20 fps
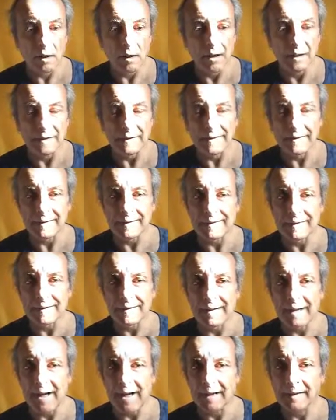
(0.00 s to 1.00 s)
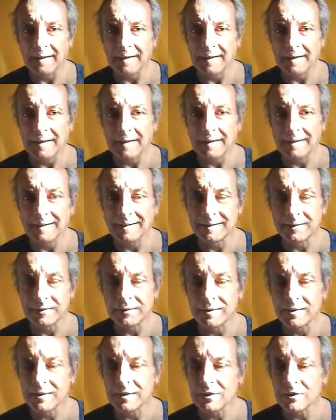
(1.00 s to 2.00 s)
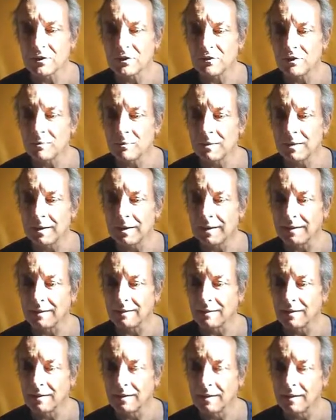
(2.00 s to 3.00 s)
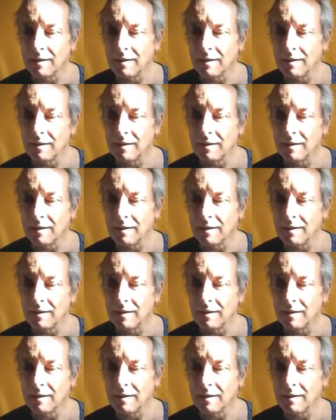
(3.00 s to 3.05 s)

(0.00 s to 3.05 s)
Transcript: It's this tendency to discriminate